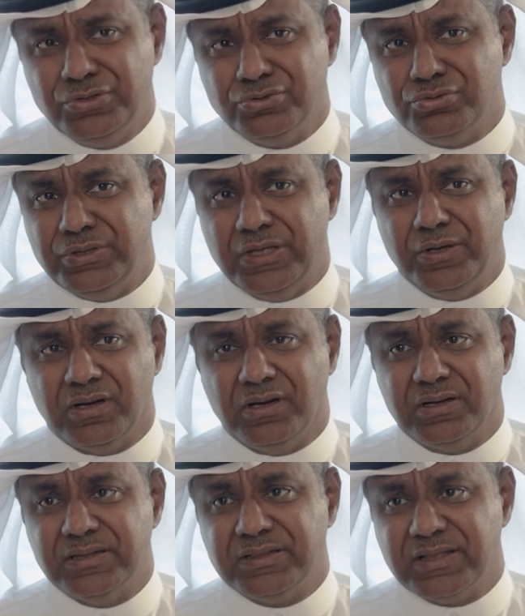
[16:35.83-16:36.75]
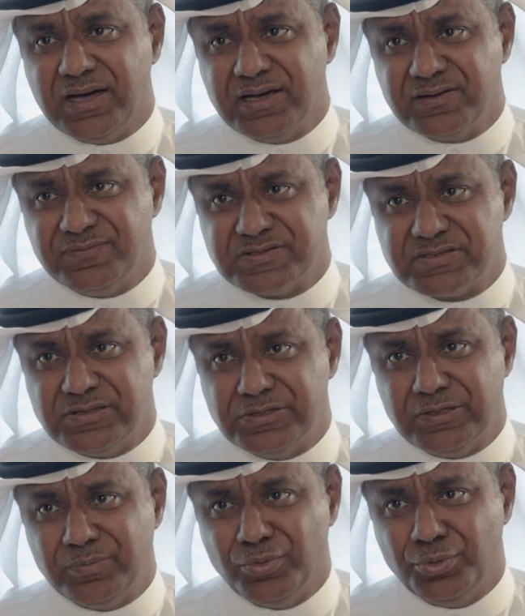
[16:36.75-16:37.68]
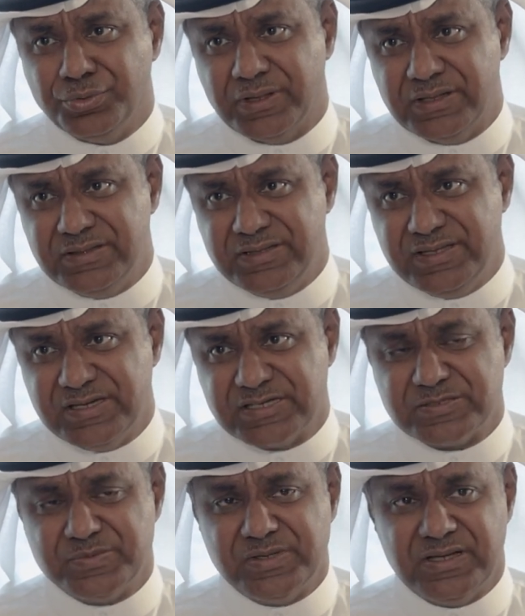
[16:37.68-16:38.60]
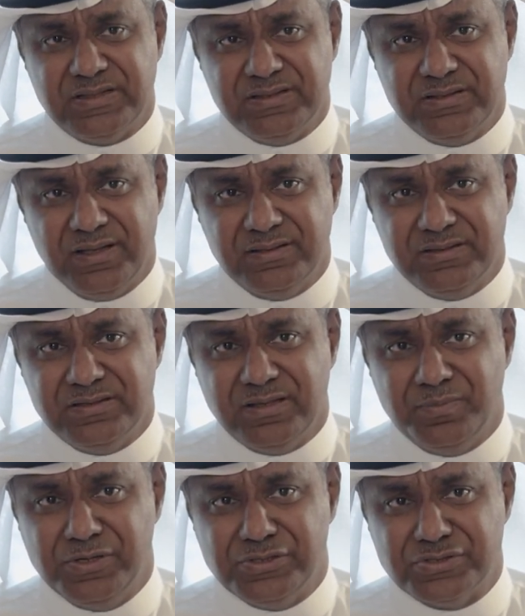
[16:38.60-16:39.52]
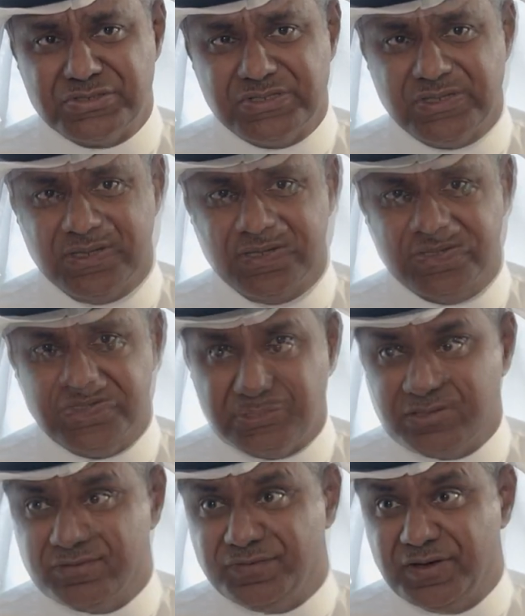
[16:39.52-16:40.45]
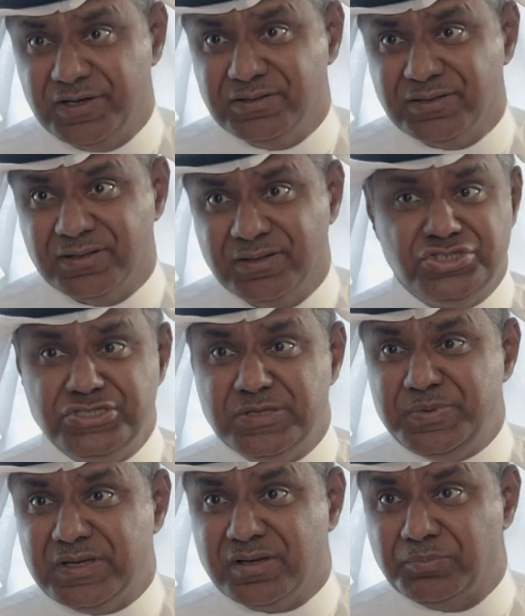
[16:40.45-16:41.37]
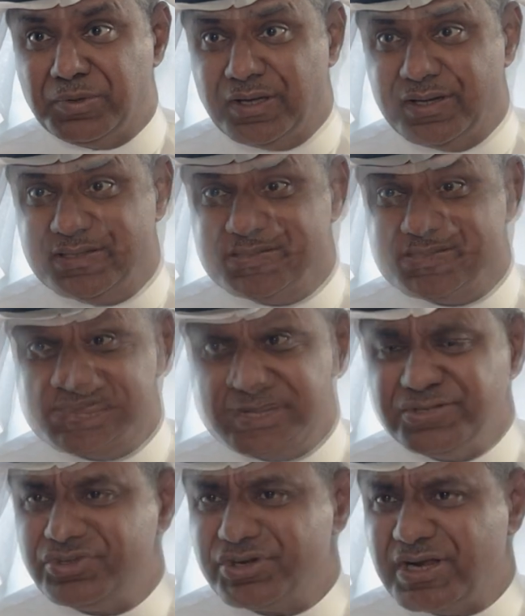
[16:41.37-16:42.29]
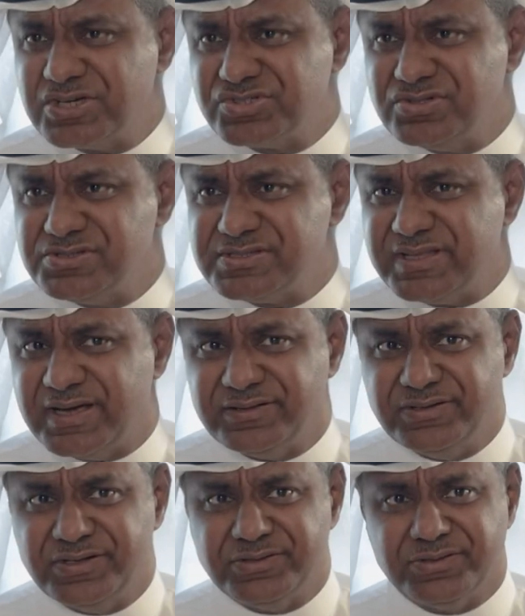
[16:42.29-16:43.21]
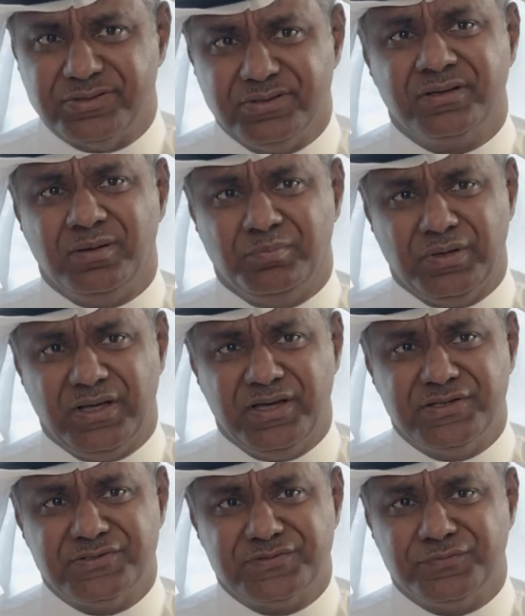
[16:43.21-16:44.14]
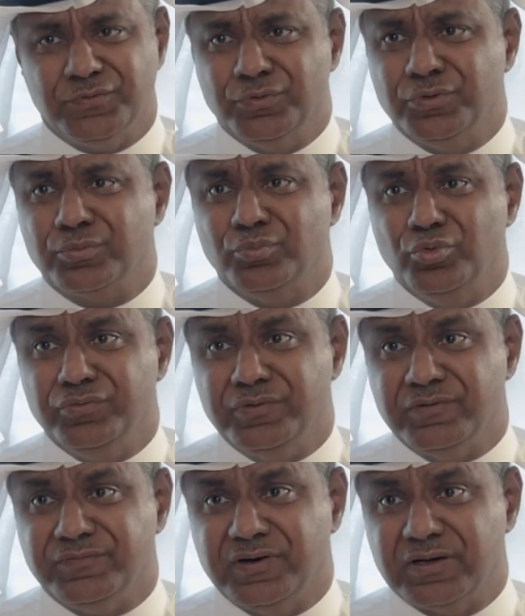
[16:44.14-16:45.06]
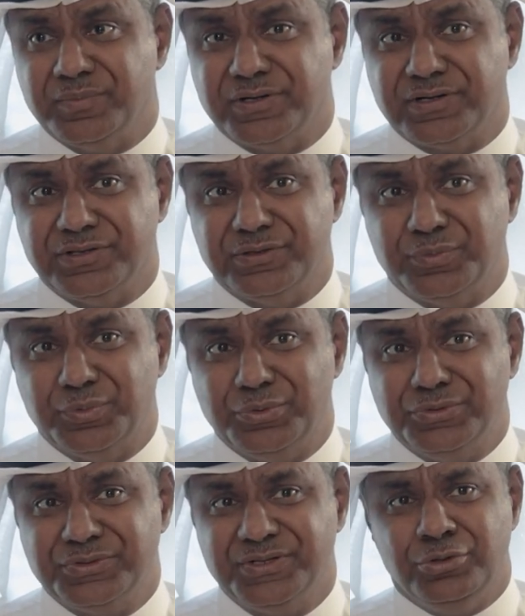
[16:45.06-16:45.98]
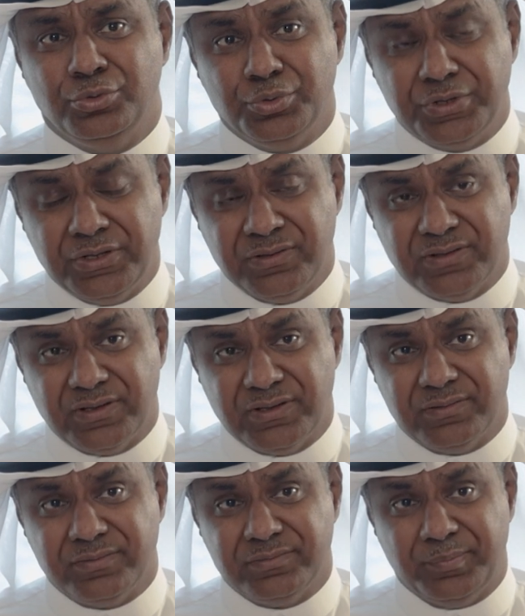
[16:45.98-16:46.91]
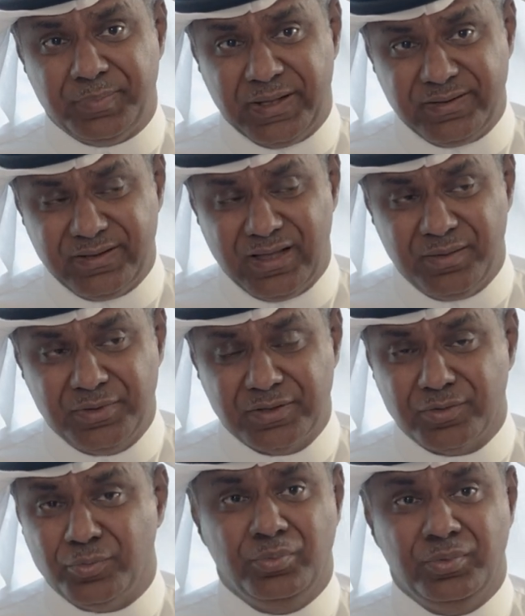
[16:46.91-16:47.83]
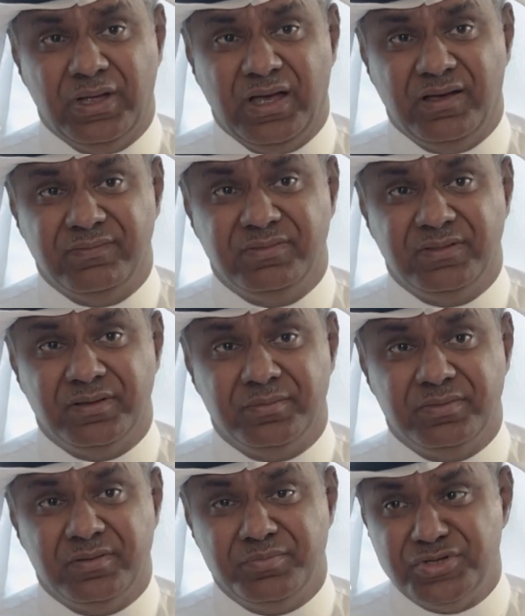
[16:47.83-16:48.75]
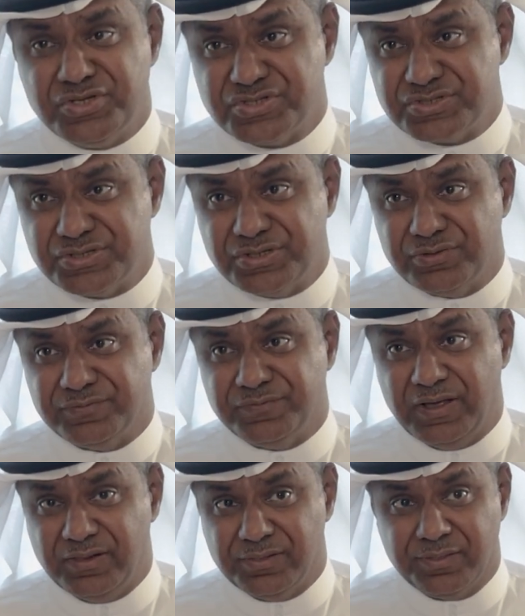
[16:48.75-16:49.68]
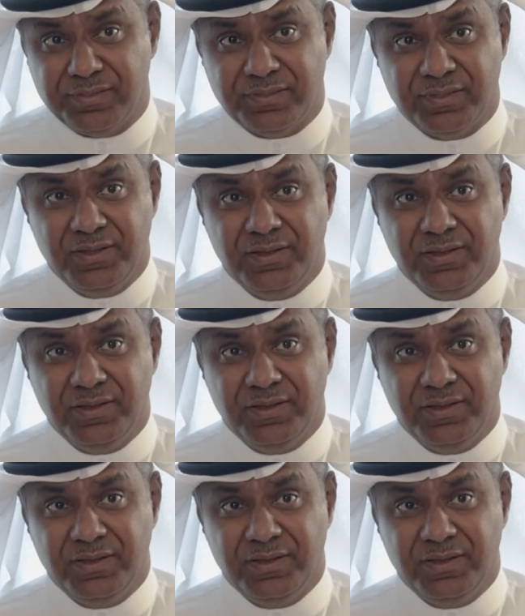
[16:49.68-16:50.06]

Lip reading: Today, our entire facility, both at DXV and DWC, are certified GDP compliance, the international standard compliance for moving pharma around the world. During the pandemic, we had the Ministry of Health